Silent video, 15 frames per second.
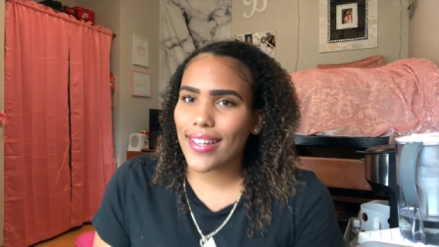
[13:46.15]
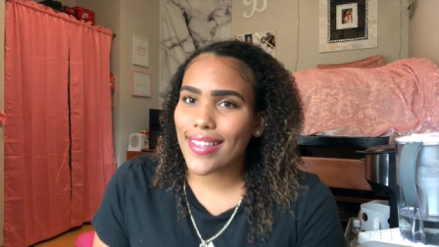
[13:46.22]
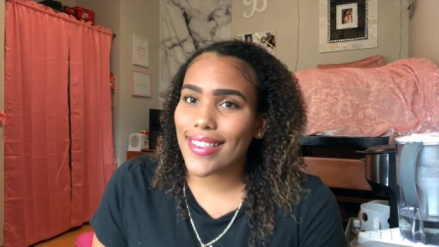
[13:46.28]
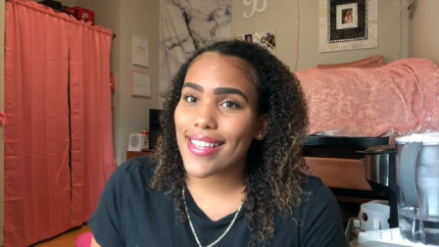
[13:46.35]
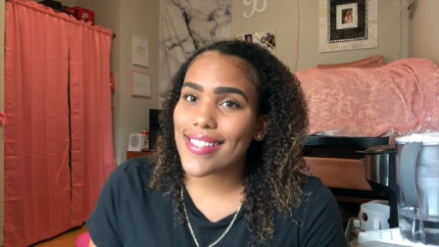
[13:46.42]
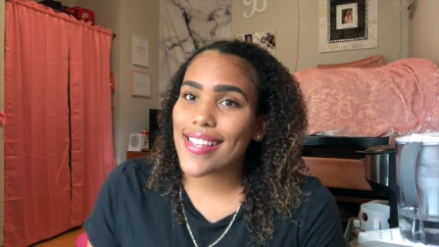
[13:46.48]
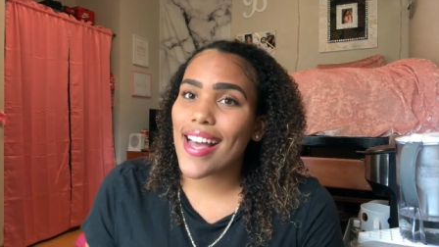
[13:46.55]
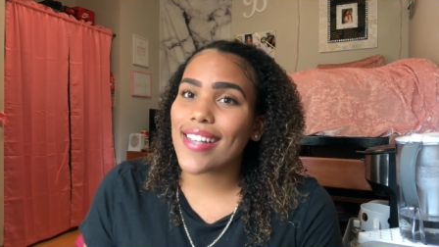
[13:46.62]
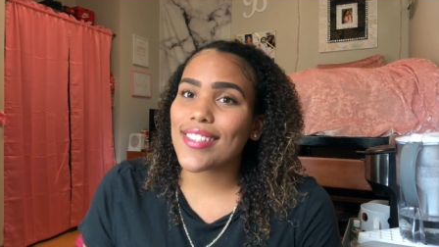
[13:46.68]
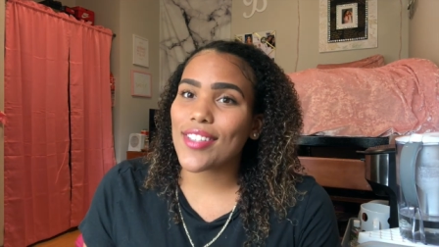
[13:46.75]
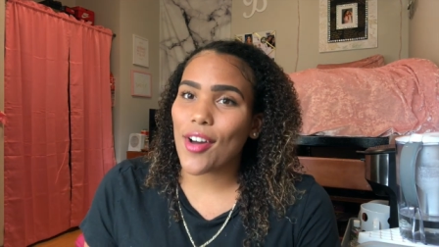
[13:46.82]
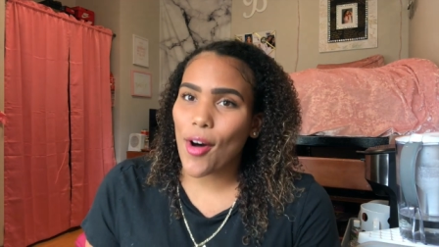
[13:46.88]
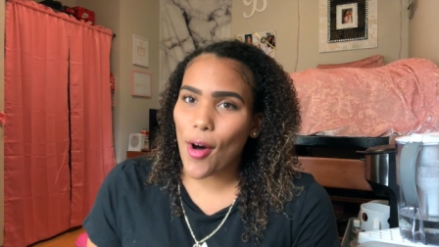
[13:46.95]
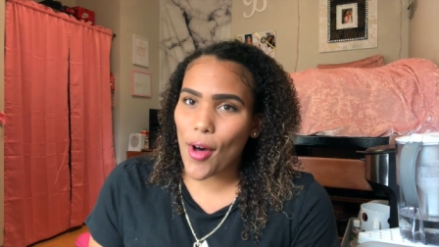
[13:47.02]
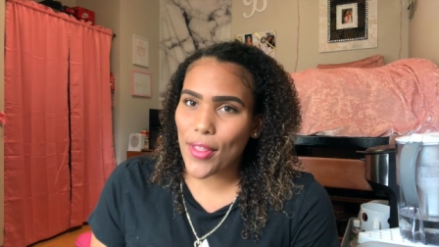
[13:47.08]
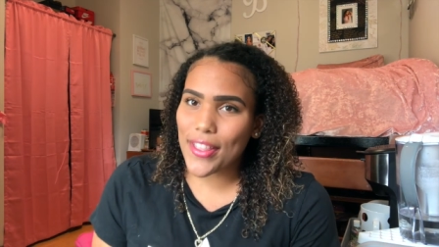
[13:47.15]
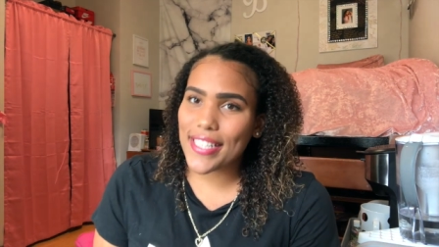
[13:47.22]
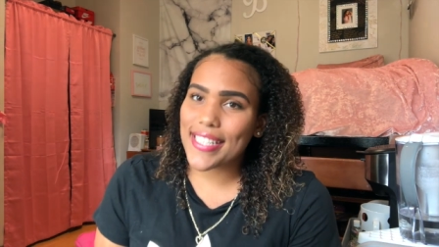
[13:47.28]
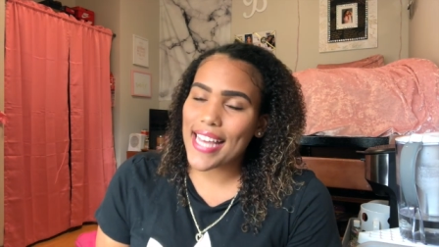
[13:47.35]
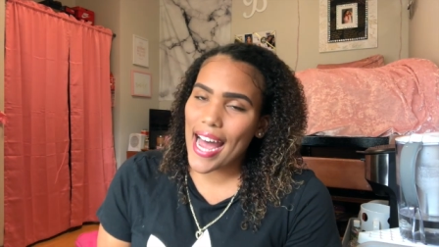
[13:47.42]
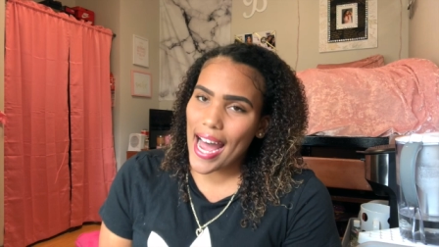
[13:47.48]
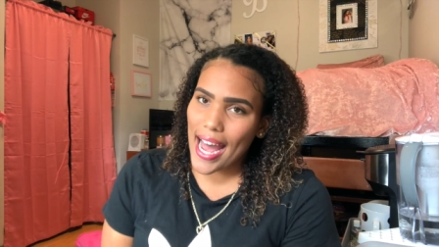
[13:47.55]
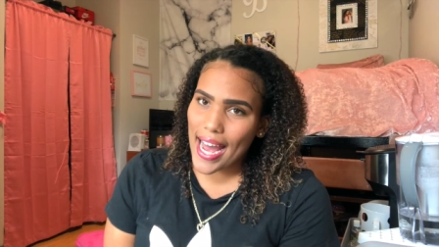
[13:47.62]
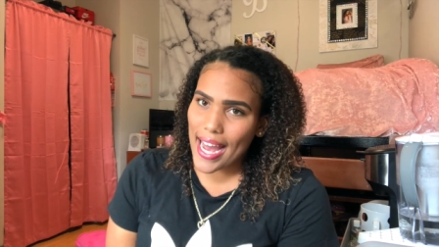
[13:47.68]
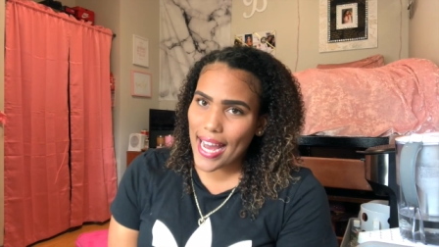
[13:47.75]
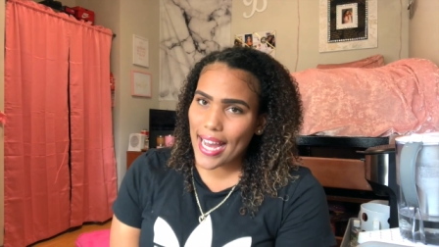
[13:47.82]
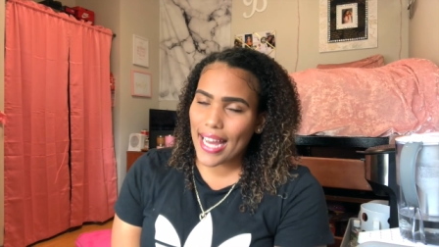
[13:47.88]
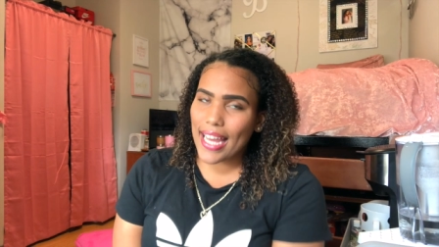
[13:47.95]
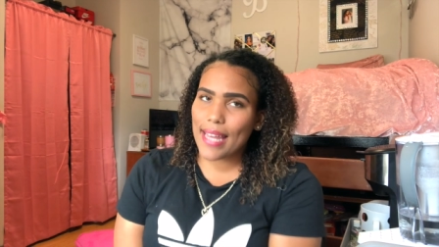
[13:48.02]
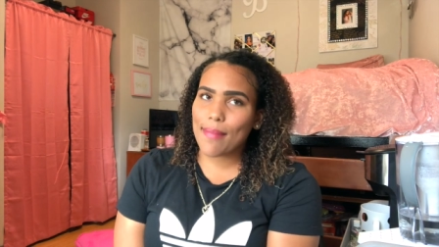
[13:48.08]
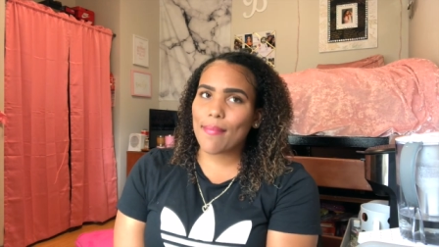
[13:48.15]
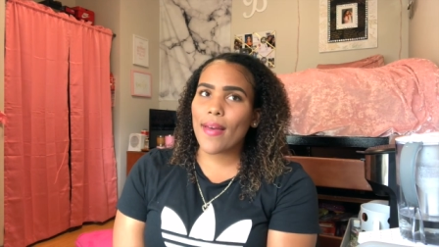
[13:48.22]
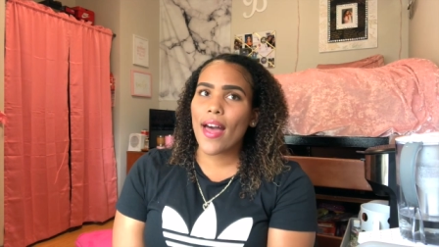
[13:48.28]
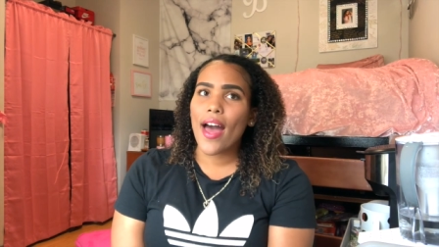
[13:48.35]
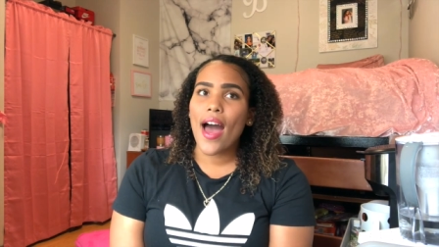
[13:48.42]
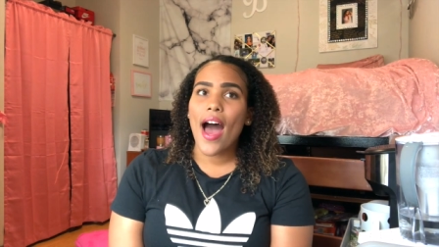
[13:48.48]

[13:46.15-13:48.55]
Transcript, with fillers: get this asked all the time.